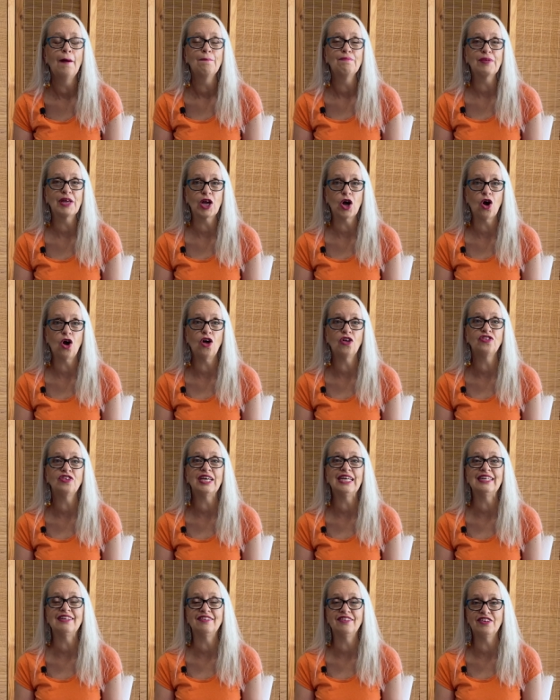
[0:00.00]
because
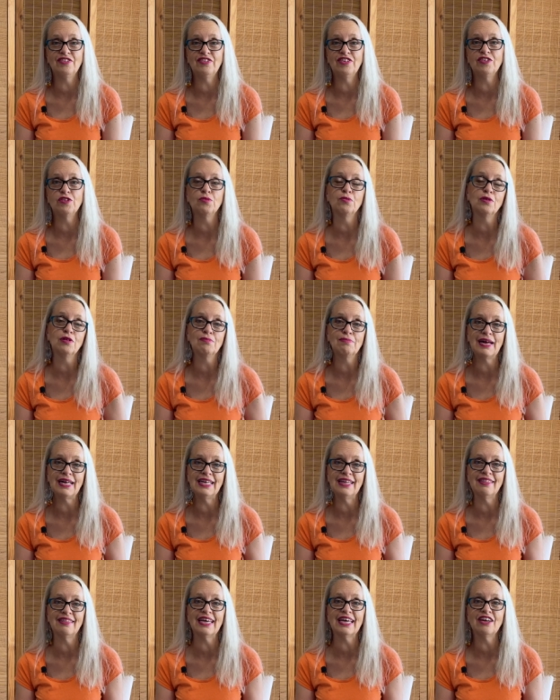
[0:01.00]
it's divisible
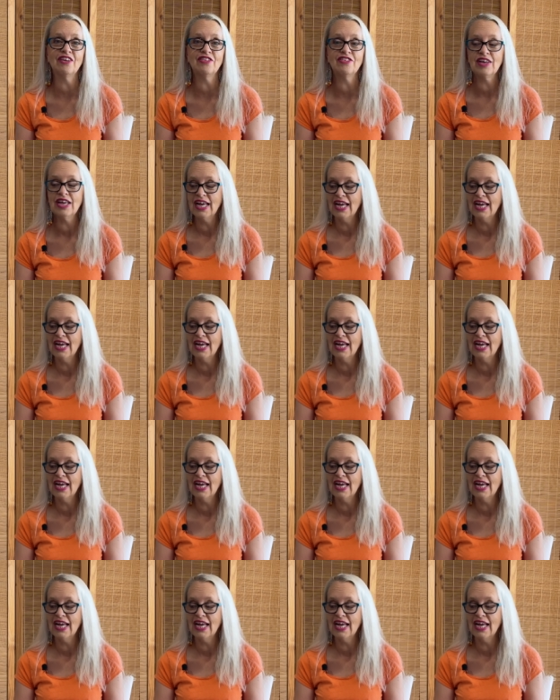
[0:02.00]
many things